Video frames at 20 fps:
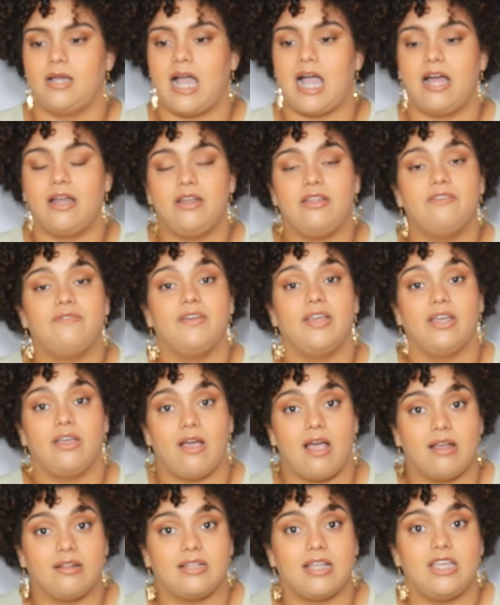how do you figure
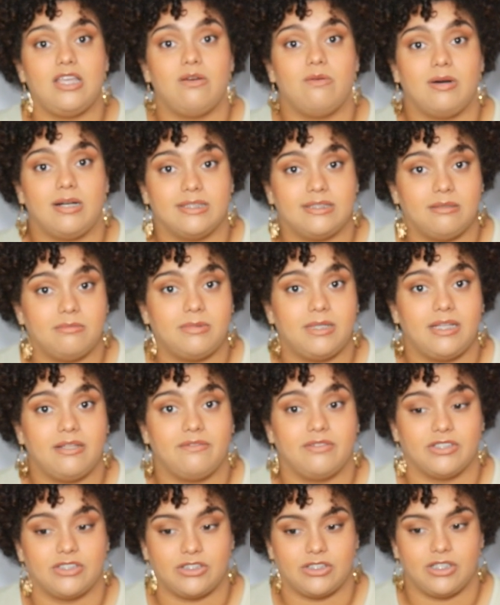out that you want something
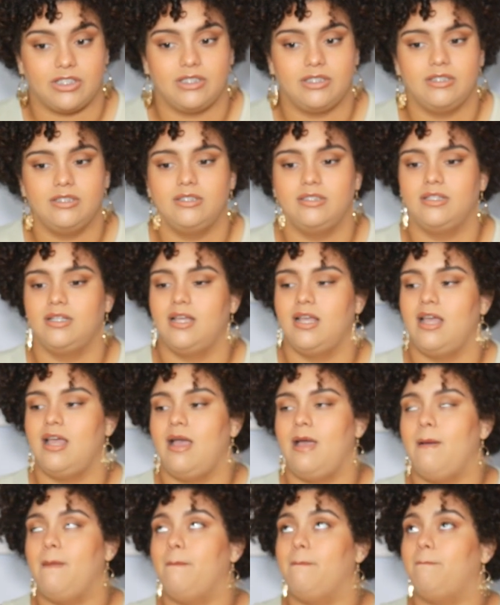for sure?
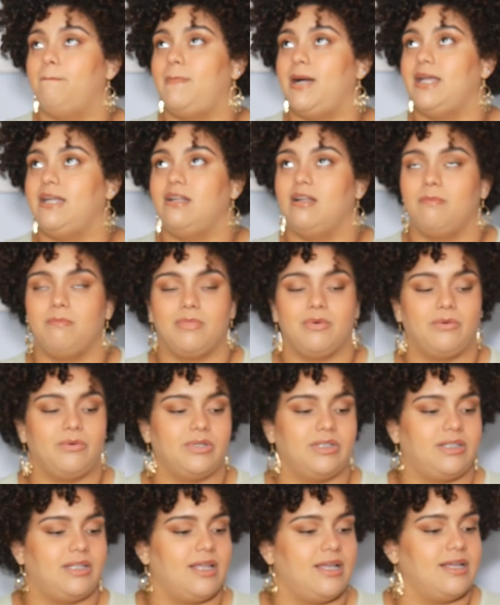My number
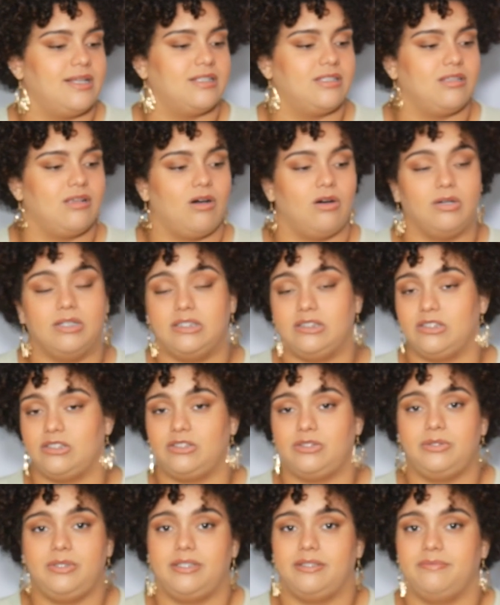one thing is always just
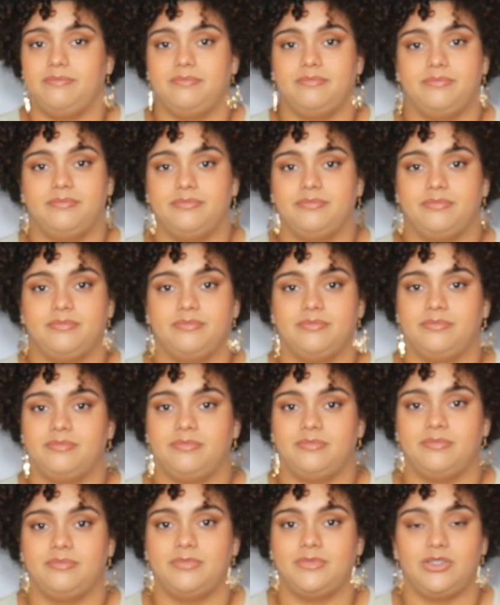do it.
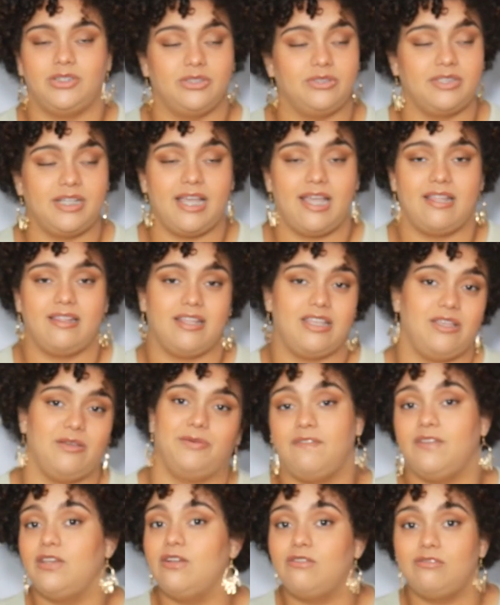Do it, and then
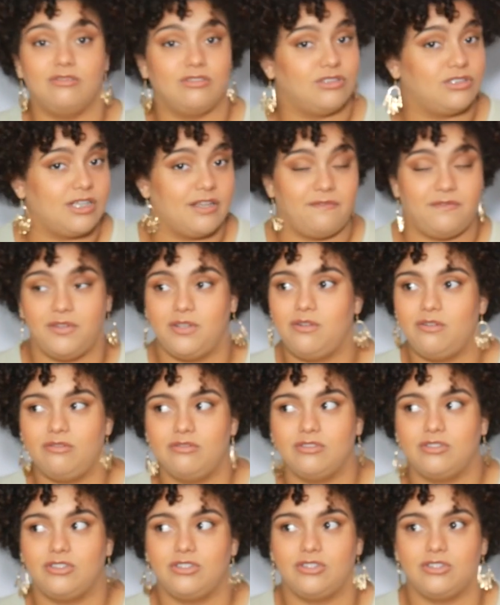you don't. If you don't
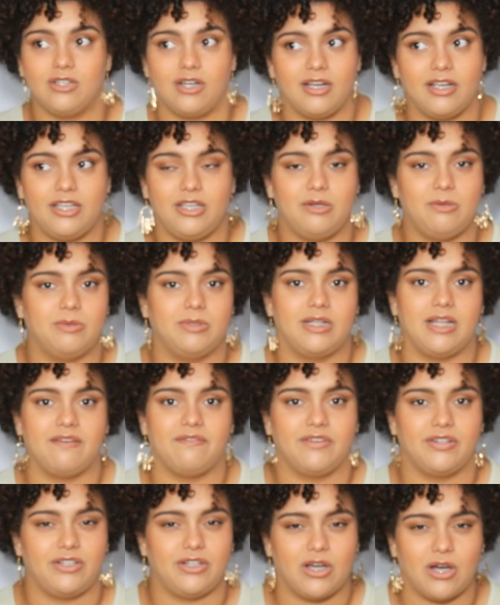start, you will
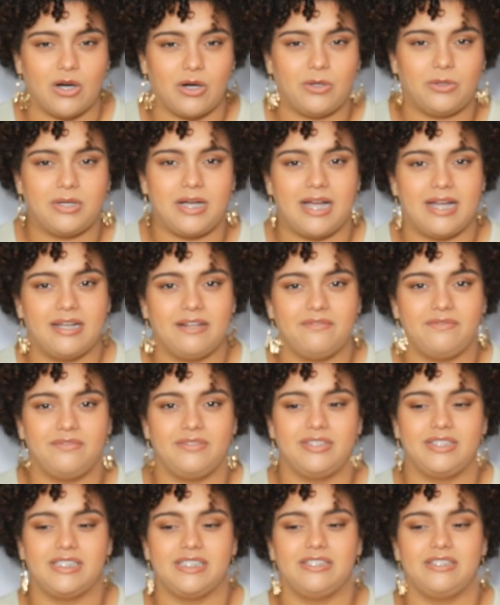never know. Kind of
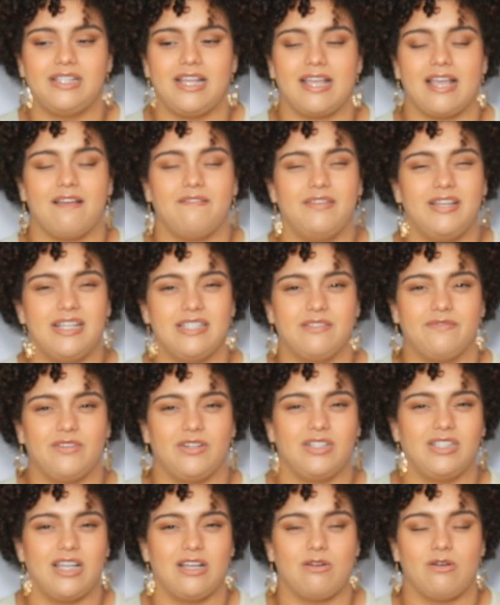deal. Like, have you guys ever
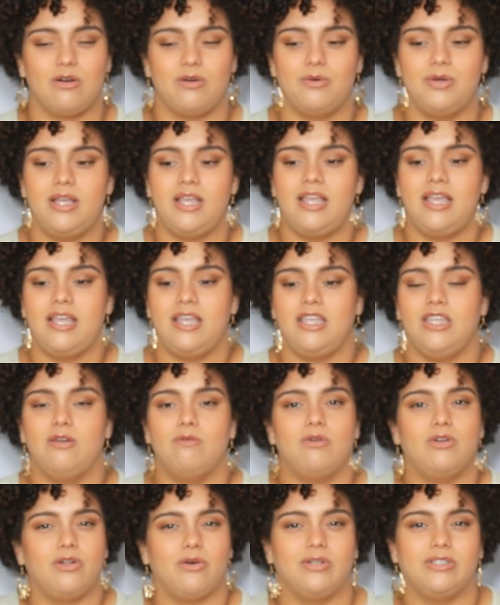heard that quote? You
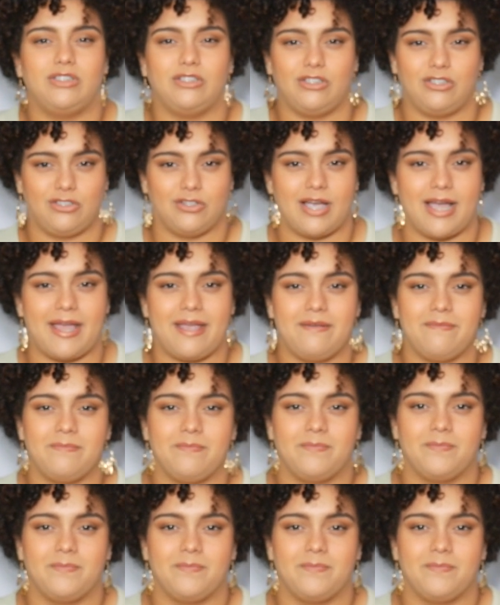won't know until you try.